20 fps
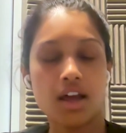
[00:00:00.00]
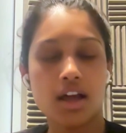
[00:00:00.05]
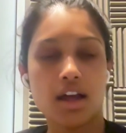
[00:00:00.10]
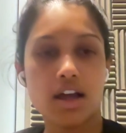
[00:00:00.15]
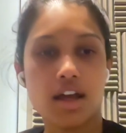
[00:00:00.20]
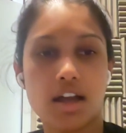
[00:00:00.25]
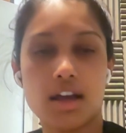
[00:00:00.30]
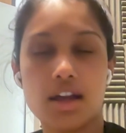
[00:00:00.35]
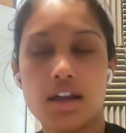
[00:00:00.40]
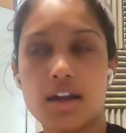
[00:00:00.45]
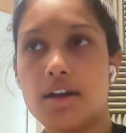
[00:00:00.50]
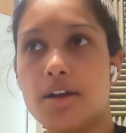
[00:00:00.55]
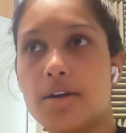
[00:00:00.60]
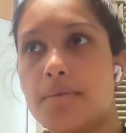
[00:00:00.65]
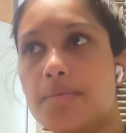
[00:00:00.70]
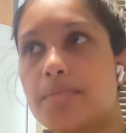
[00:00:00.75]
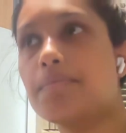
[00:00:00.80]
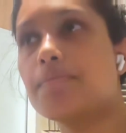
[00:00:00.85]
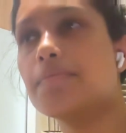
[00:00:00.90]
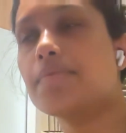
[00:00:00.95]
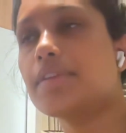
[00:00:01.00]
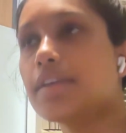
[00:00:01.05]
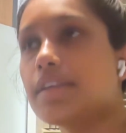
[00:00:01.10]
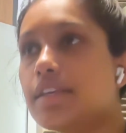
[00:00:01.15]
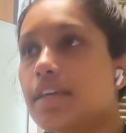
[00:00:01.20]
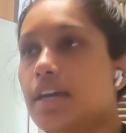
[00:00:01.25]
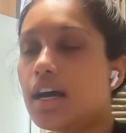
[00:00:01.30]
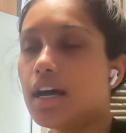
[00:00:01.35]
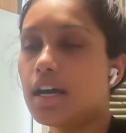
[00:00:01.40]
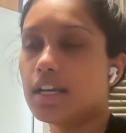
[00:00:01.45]

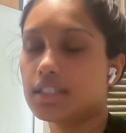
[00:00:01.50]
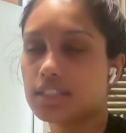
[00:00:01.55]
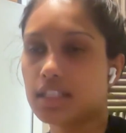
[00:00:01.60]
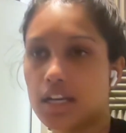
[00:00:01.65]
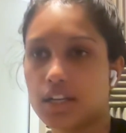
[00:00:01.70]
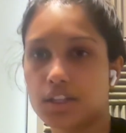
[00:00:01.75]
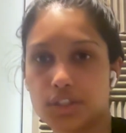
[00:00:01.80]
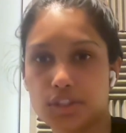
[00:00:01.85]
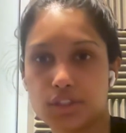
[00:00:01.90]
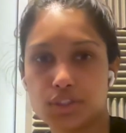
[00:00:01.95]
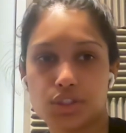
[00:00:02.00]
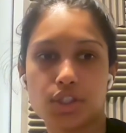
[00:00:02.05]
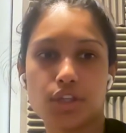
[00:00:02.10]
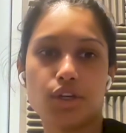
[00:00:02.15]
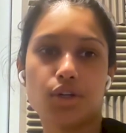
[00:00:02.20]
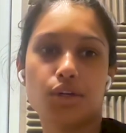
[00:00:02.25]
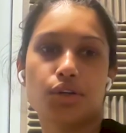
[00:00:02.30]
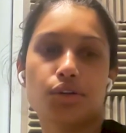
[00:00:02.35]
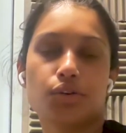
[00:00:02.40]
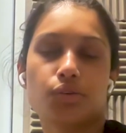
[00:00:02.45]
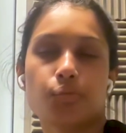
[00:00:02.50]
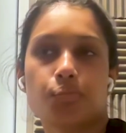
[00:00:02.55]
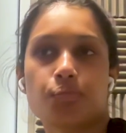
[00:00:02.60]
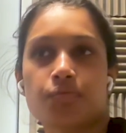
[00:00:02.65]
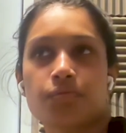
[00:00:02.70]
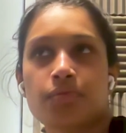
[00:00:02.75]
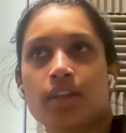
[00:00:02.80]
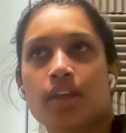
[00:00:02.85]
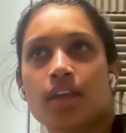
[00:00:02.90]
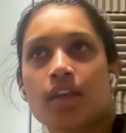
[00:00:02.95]
Yeah, exactly. So
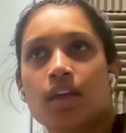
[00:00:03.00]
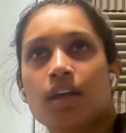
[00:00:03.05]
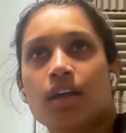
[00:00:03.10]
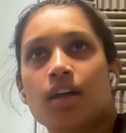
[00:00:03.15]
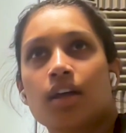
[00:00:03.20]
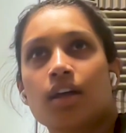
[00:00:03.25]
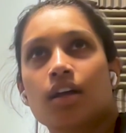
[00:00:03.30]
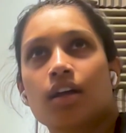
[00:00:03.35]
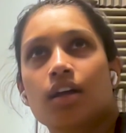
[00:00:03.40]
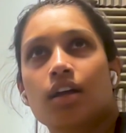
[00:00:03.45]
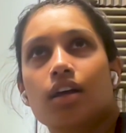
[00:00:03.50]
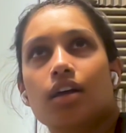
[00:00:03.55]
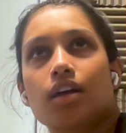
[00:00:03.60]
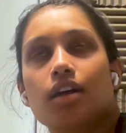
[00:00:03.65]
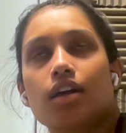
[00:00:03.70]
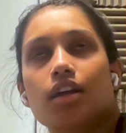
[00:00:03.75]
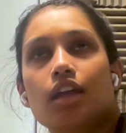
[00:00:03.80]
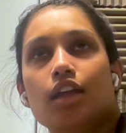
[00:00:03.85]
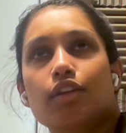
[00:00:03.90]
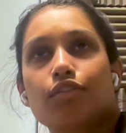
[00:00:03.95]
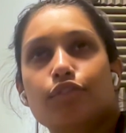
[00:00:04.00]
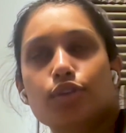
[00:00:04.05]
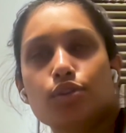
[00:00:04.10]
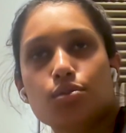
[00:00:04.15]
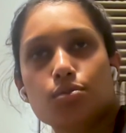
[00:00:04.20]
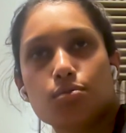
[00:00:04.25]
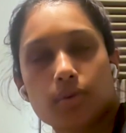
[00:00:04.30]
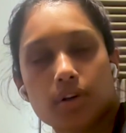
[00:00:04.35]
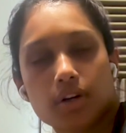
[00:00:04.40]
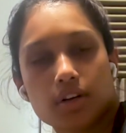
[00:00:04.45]
if
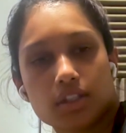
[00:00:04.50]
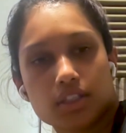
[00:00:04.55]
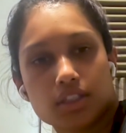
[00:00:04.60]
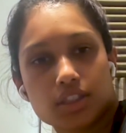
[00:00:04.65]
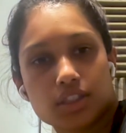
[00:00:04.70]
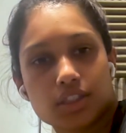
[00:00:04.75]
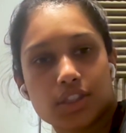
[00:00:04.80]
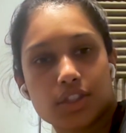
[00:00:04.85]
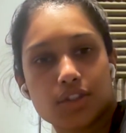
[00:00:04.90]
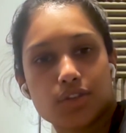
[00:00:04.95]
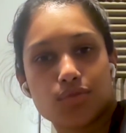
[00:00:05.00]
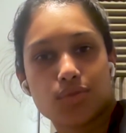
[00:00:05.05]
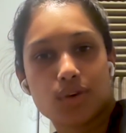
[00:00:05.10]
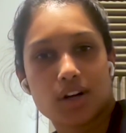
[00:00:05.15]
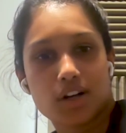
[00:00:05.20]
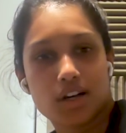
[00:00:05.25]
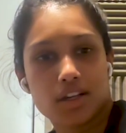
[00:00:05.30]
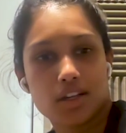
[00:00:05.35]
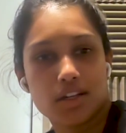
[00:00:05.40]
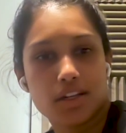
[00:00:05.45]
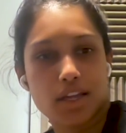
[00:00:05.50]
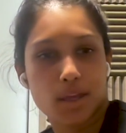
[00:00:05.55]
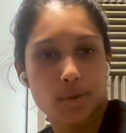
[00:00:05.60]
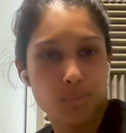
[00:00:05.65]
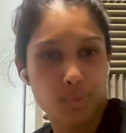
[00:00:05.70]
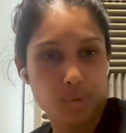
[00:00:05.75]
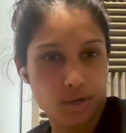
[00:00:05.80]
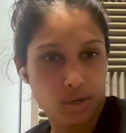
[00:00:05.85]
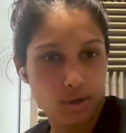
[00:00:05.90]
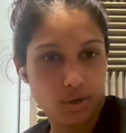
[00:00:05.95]
you want to run a
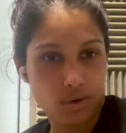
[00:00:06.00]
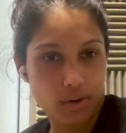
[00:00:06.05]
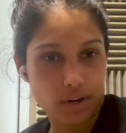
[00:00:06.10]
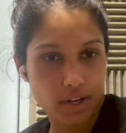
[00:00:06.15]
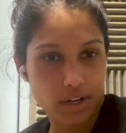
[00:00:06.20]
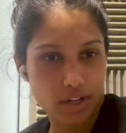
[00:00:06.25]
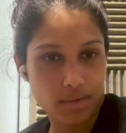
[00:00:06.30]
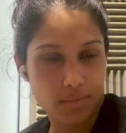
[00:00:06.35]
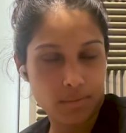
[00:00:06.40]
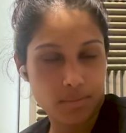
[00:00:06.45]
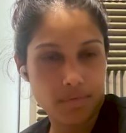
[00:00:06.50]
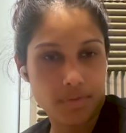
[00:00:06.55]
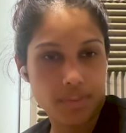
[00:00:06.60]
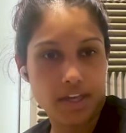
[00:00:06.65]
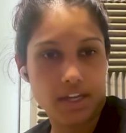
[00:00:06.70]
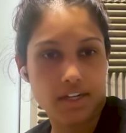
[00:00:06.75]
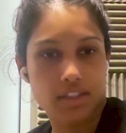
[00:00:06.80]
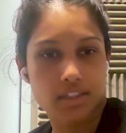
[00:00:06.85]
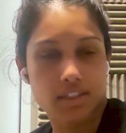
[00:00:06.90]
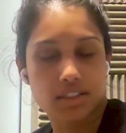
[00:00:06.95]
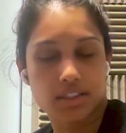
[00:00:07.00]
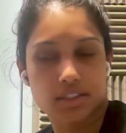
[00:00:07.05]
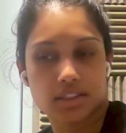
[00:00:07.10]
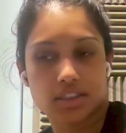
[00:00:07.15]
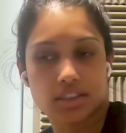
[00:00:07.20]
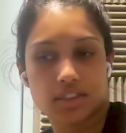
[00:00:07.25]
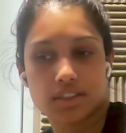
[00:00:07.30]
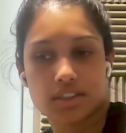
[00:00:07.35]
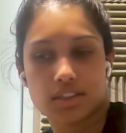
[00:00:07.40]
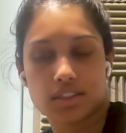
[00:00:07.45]
program that
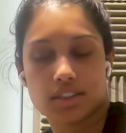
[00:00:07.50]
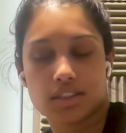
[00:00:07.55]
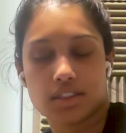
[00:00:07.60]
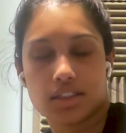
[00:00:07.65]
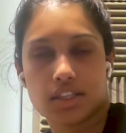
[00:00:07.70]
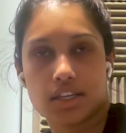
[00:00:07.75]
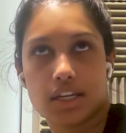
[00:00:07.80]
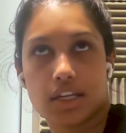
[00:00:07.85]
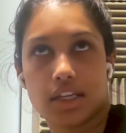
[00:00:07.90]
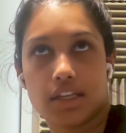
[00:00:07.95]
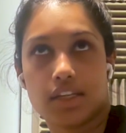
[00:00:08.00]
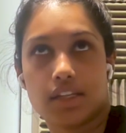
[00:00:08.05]
is like